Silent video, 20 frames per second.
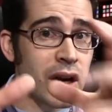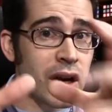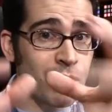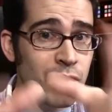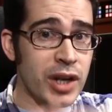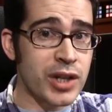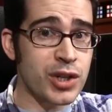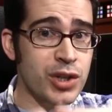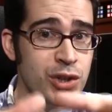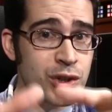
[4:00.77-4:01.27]
a
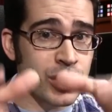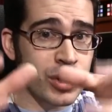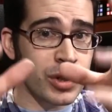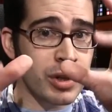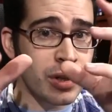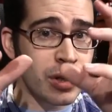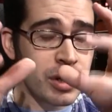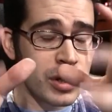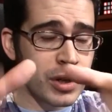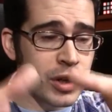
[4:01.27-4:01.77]

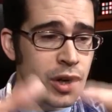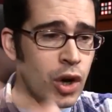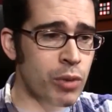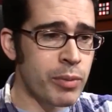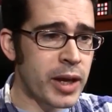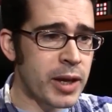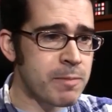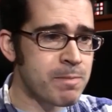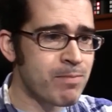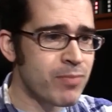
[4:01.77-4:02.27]
registered
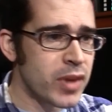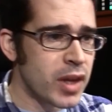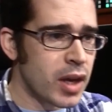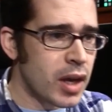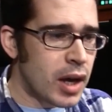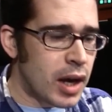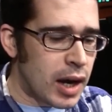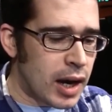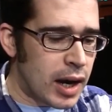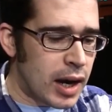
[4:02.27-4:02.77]
Gnomie.
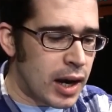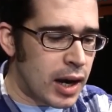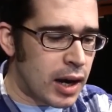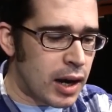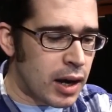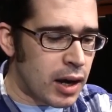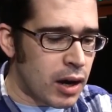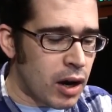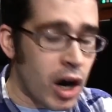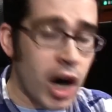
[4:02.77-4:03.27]

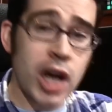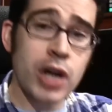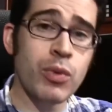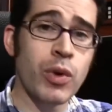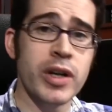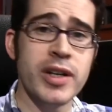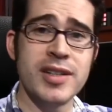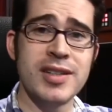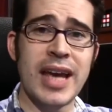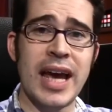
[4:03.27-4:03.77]

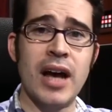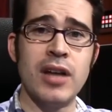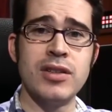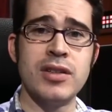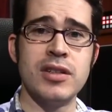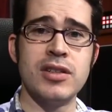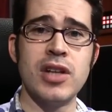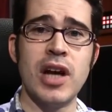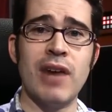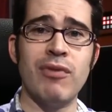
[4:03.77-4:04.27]
Hardware
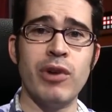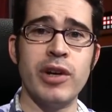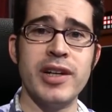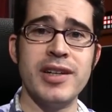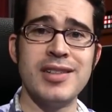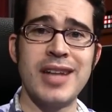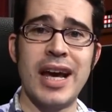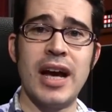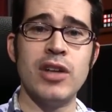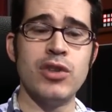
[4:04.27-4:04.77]
discounts and software
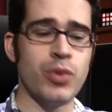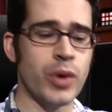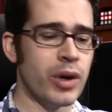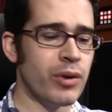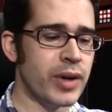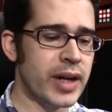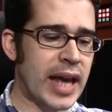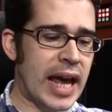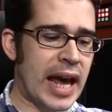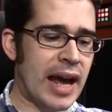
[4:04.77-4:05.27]
discounts.
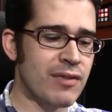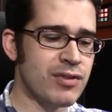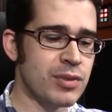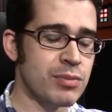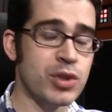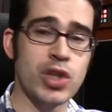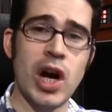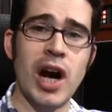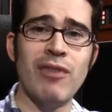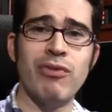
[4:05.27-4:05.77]
We already have
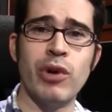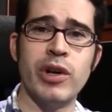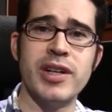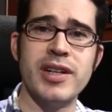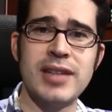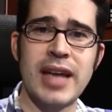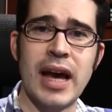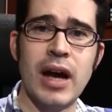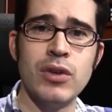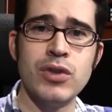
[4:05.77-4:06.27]
some software
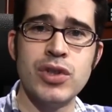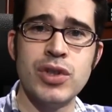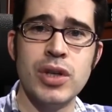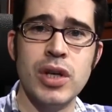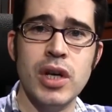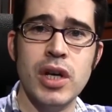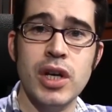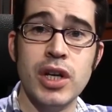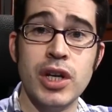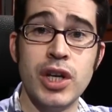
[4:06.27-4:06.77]

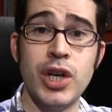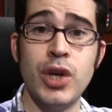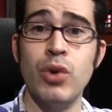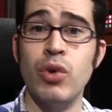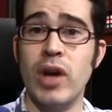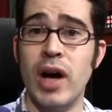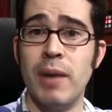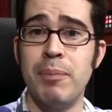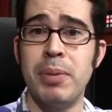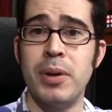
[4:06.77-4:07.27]
discounts
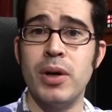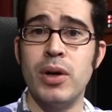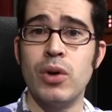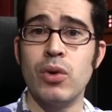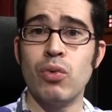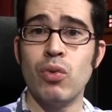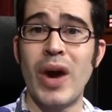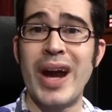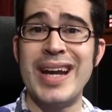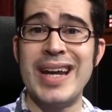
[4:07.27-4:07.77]
queued up
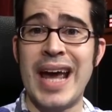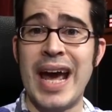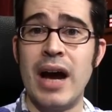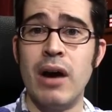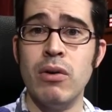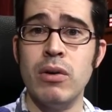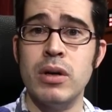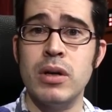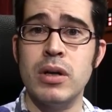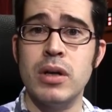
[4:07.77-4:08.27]
right
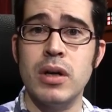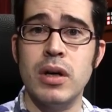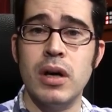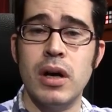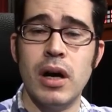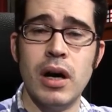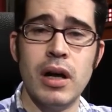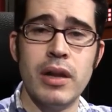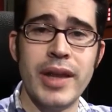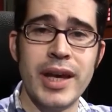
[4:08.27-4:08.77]
now
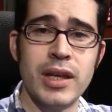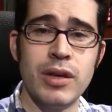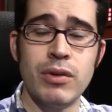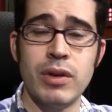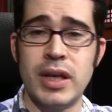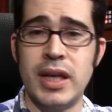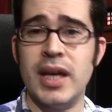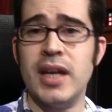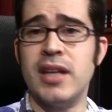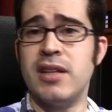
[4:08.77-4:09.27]
that you
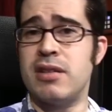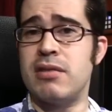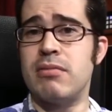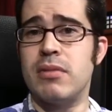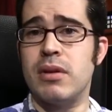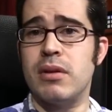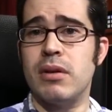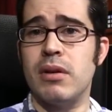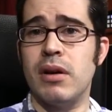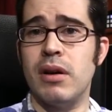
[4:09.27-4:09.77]
can get
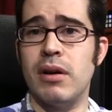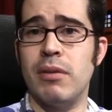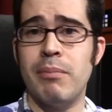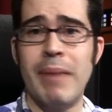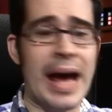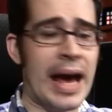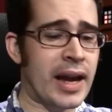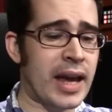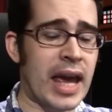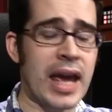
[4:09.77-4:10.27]

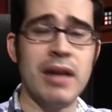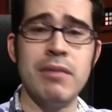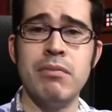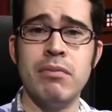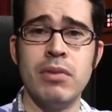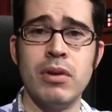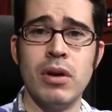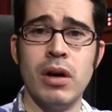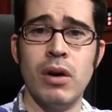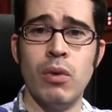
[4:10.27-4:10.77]
Mac
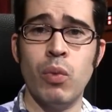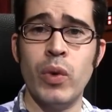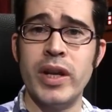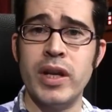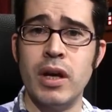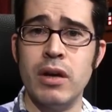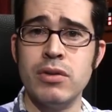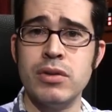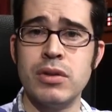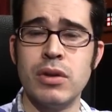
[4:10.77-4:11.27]
and
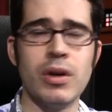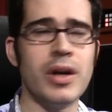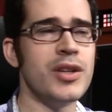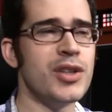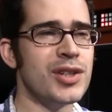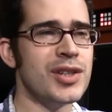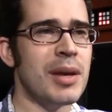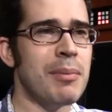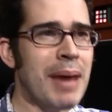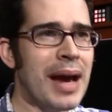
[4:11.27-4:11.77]
Windows, or I
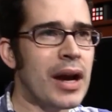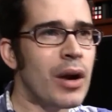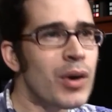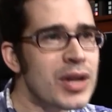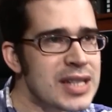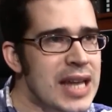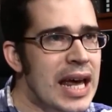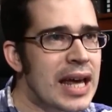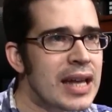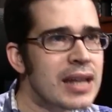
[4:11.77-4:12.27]
should say Mac
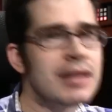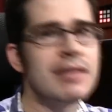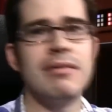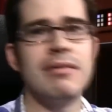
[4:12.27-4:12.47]
OS X